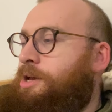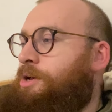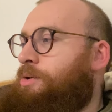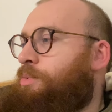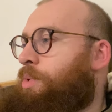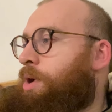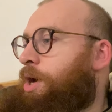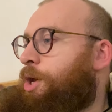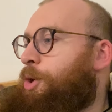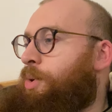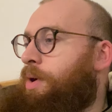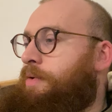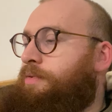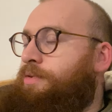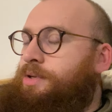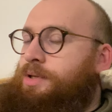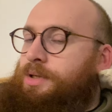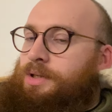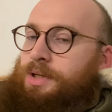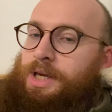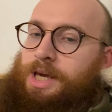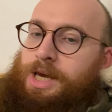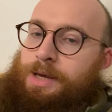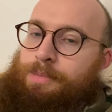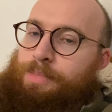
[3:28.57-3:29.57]
Why do I have to
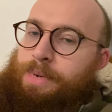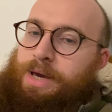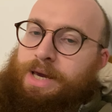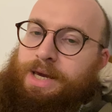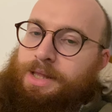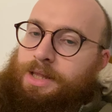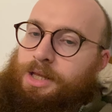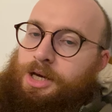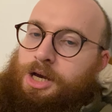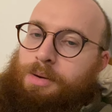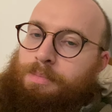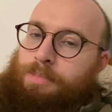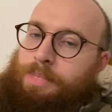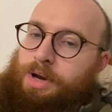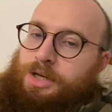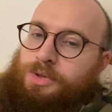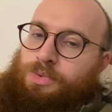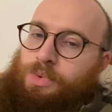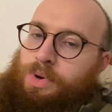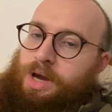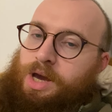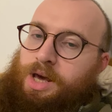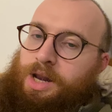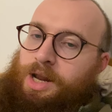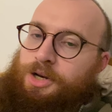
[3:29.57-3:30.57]
keep making the comebacks?
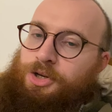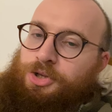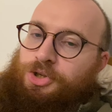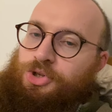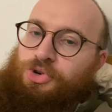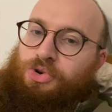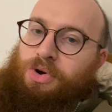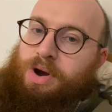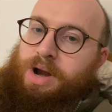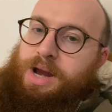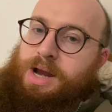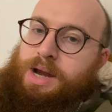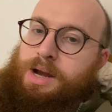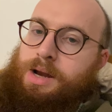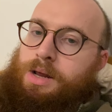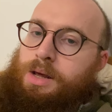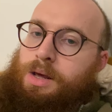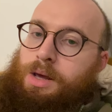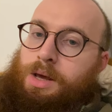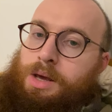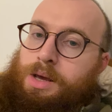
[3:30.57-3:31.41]
Why can't I just train?